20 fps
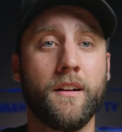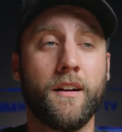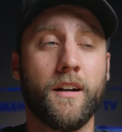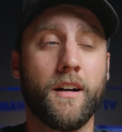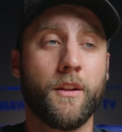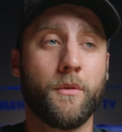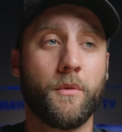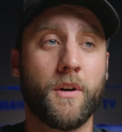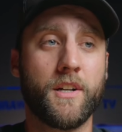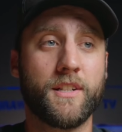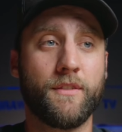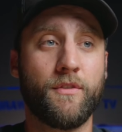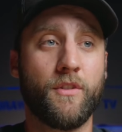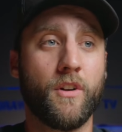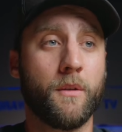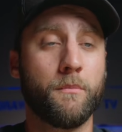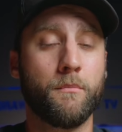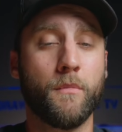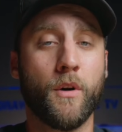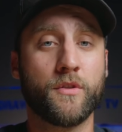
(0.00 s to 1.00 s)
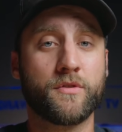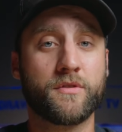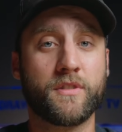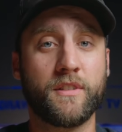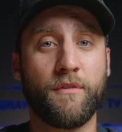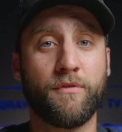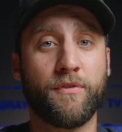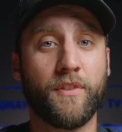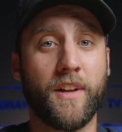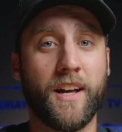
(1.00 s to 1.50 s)
Otherwise, if you're on
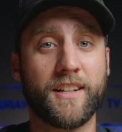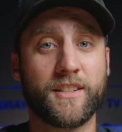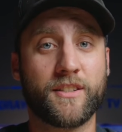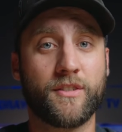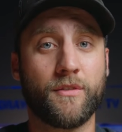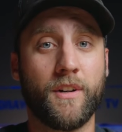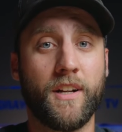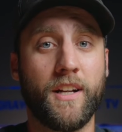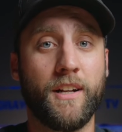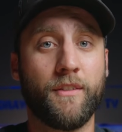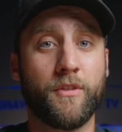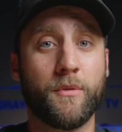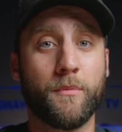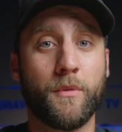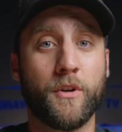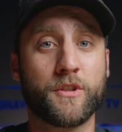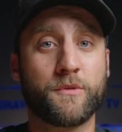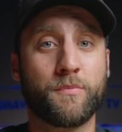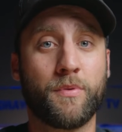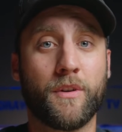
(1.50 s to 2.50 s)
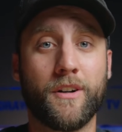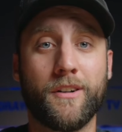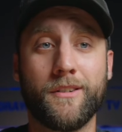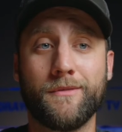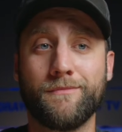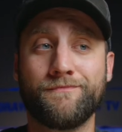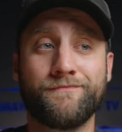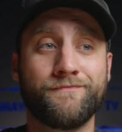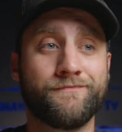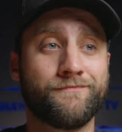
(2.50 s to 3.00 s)
mostly flat terrain for the most
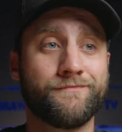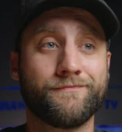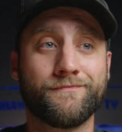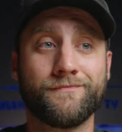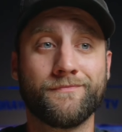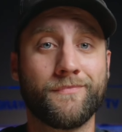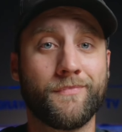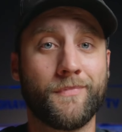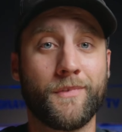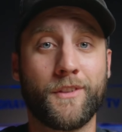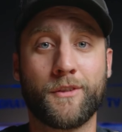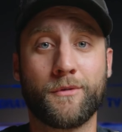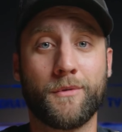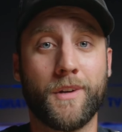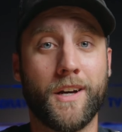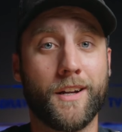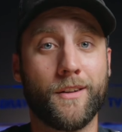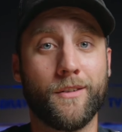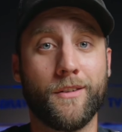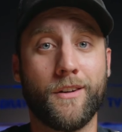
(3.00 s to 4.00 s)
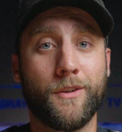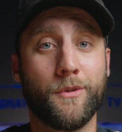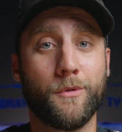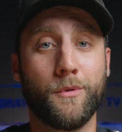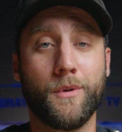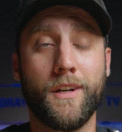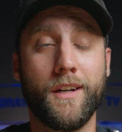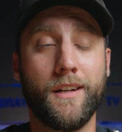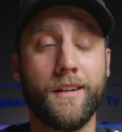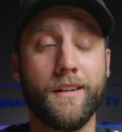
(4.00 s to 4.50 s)
part, throttle all the
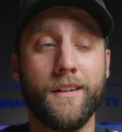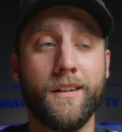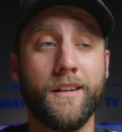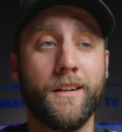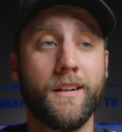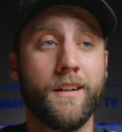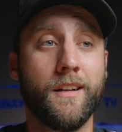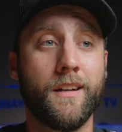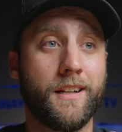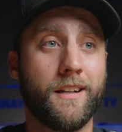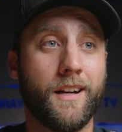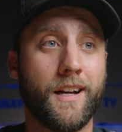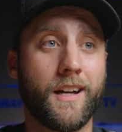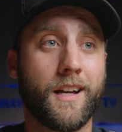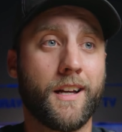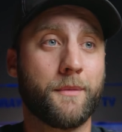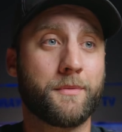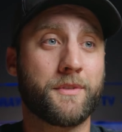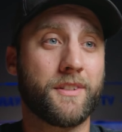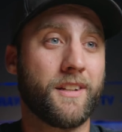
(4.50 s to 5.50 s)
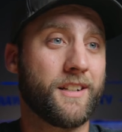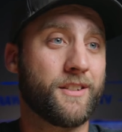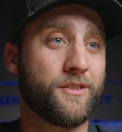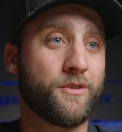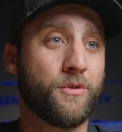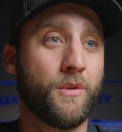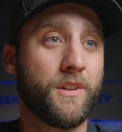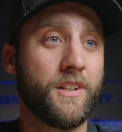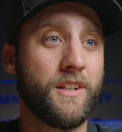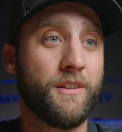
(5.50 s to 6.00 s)
way. I got up to like
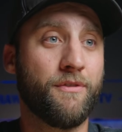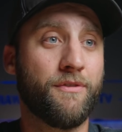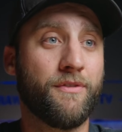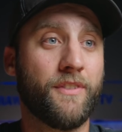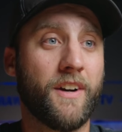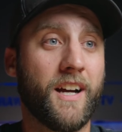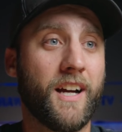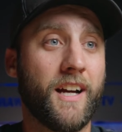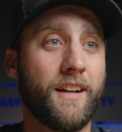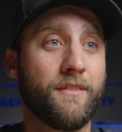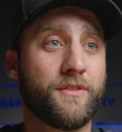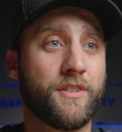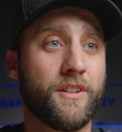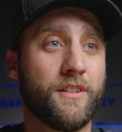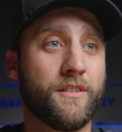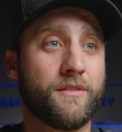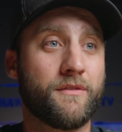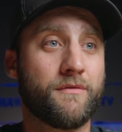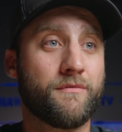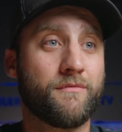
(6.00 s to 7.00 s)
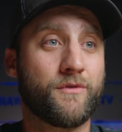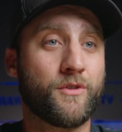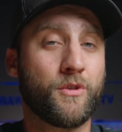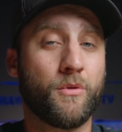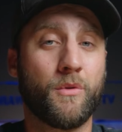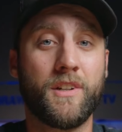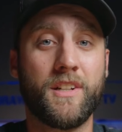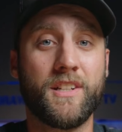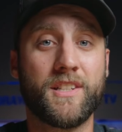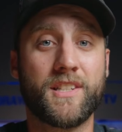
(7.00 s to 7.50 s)
25 to
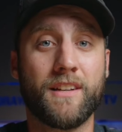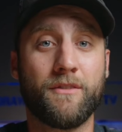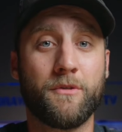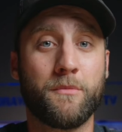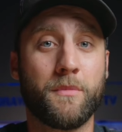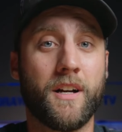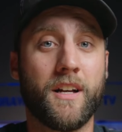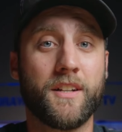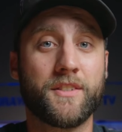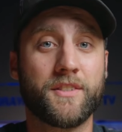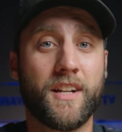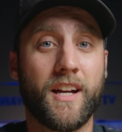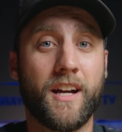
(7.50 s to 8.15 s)
27 miles an